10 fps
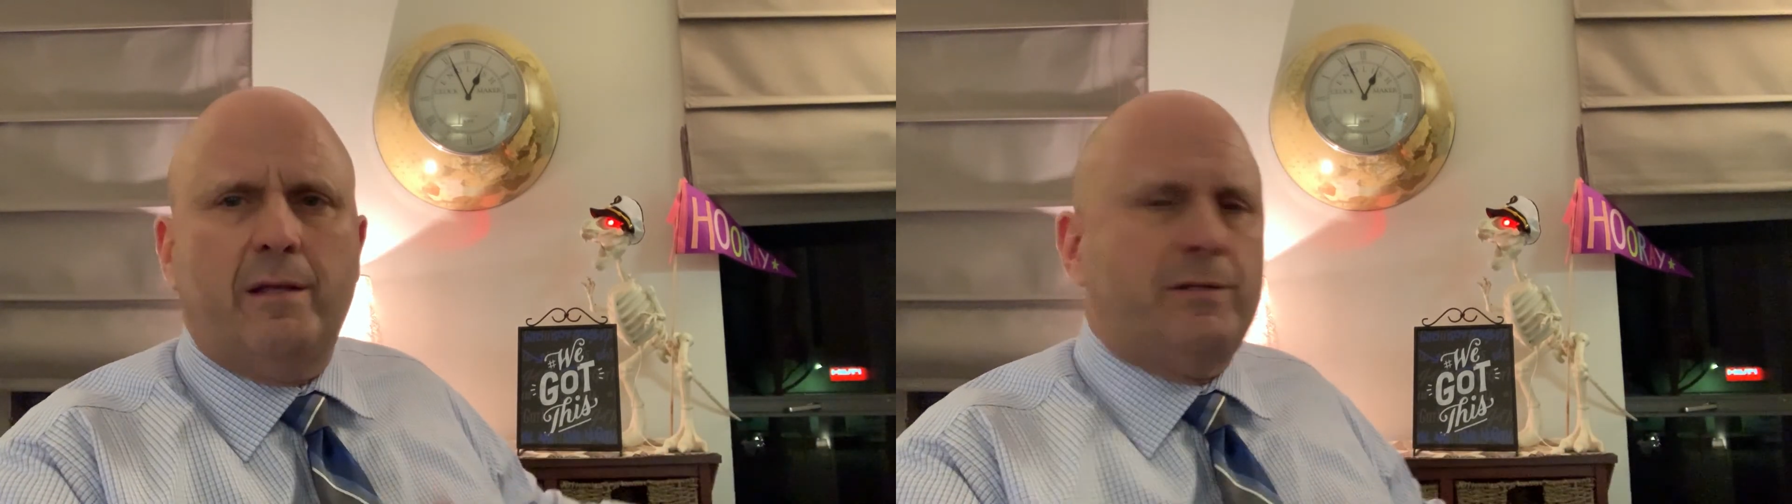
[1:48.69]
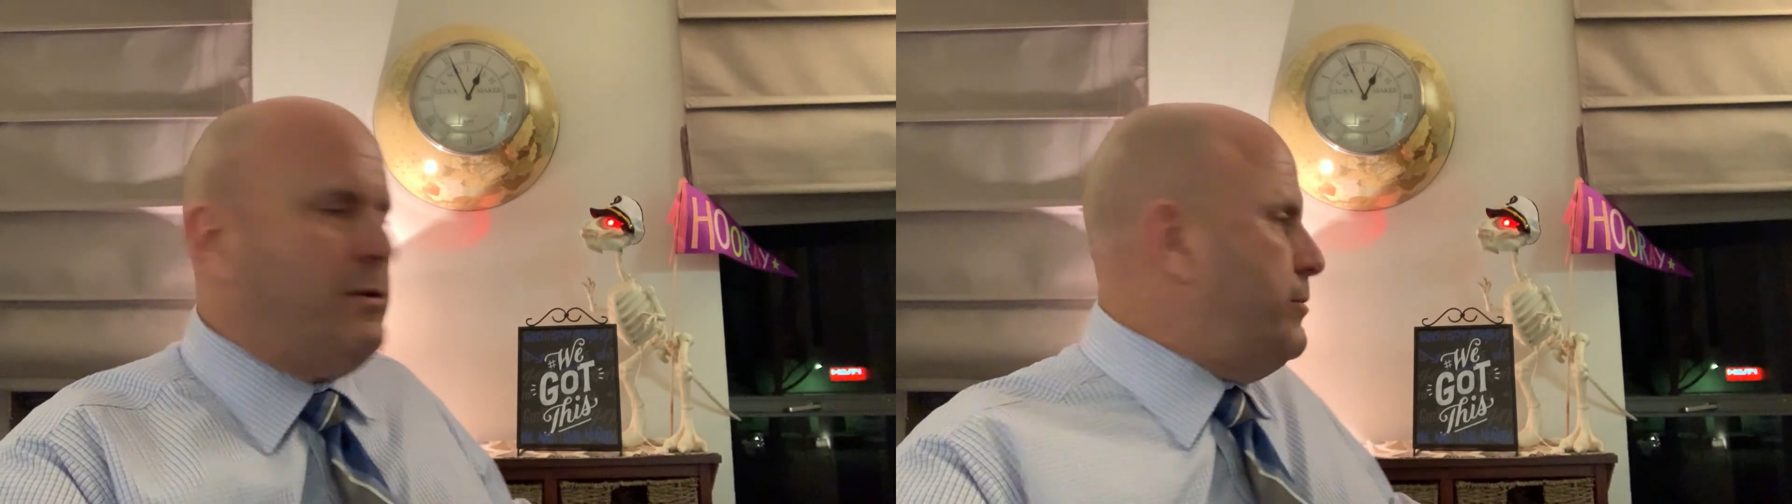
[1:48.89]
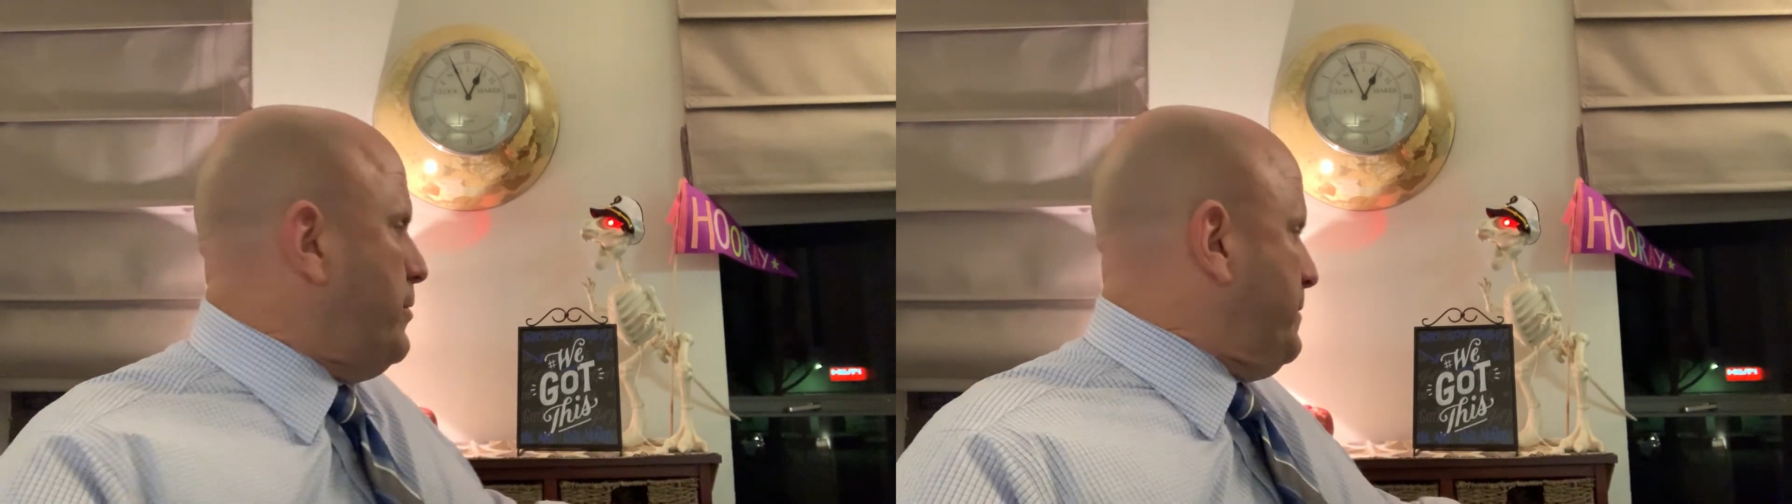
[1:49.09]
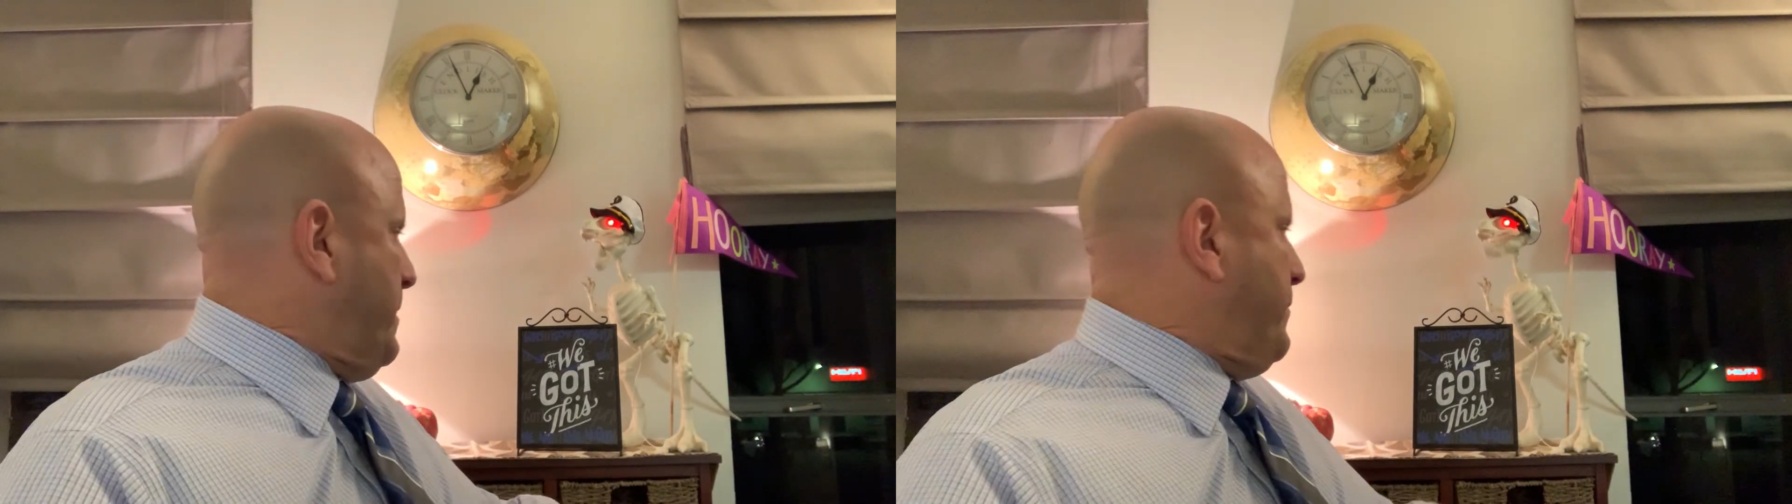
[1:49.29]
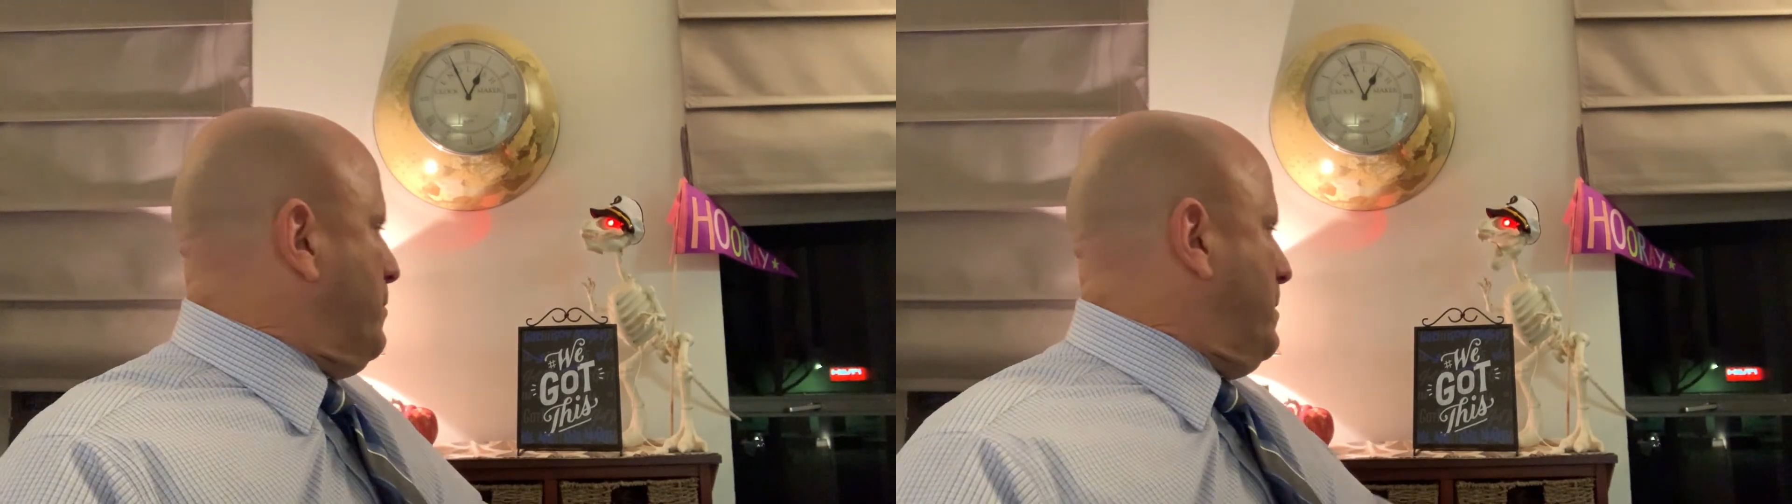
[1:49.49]
gets on your nerves
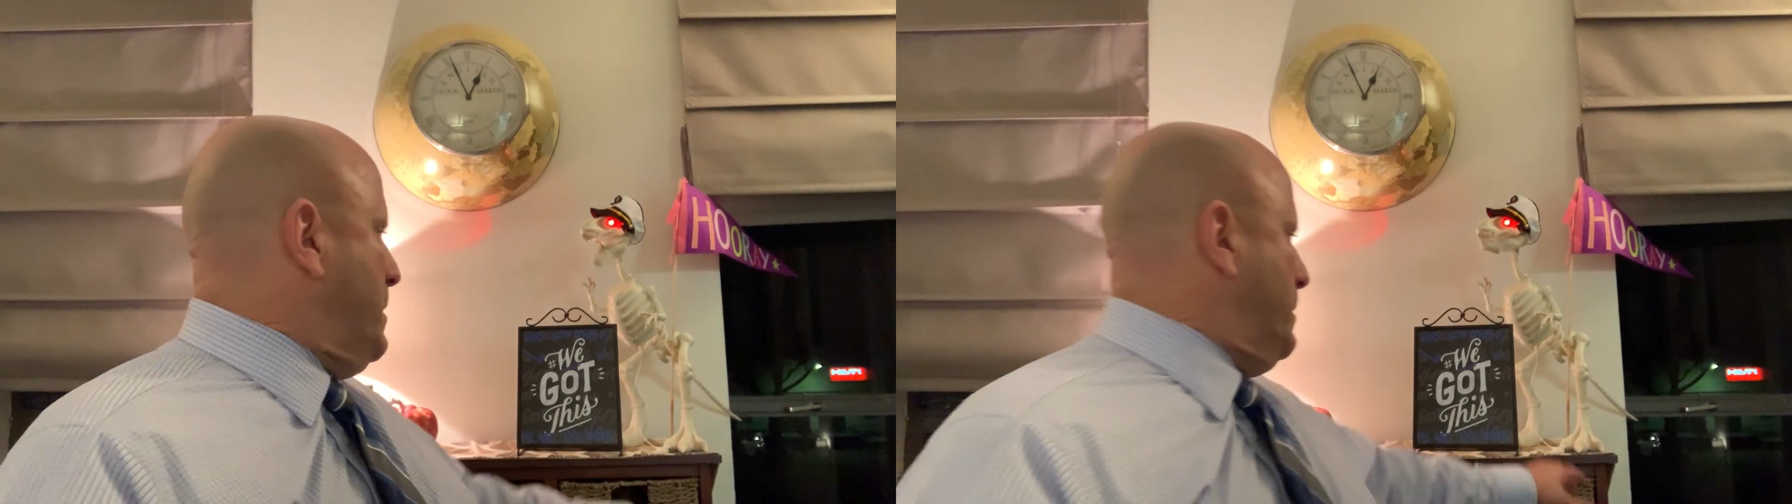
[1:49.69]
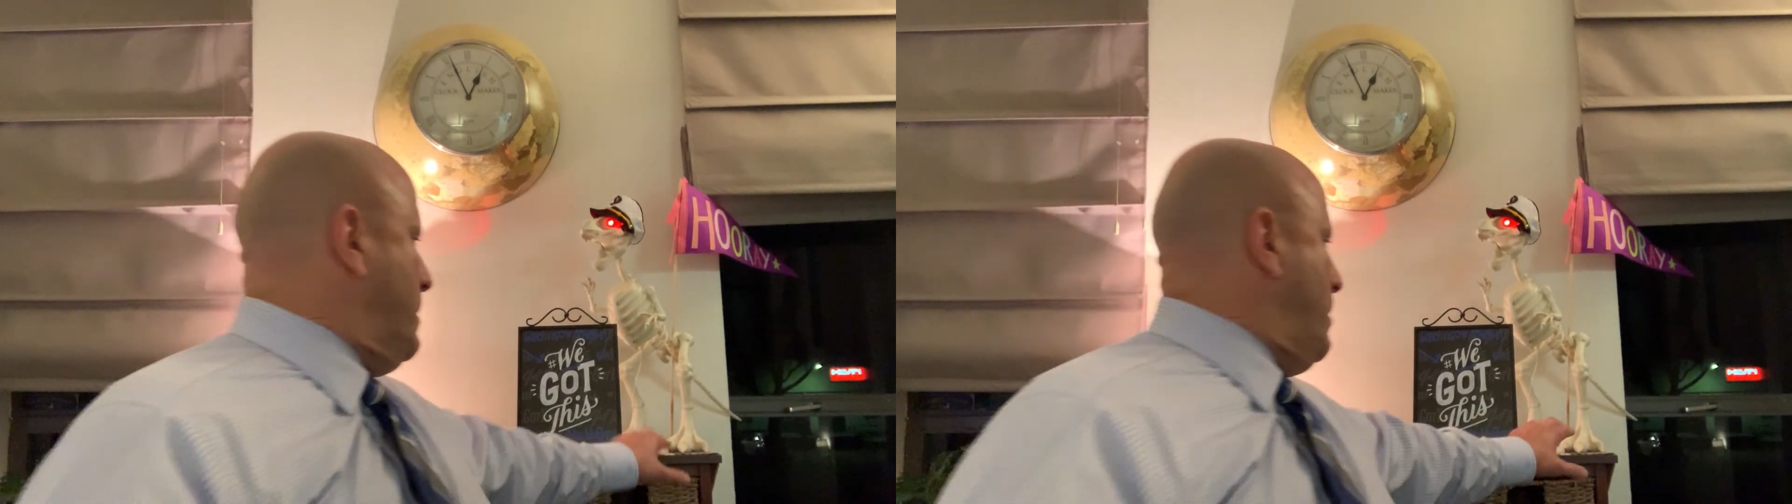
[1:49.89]
after a while.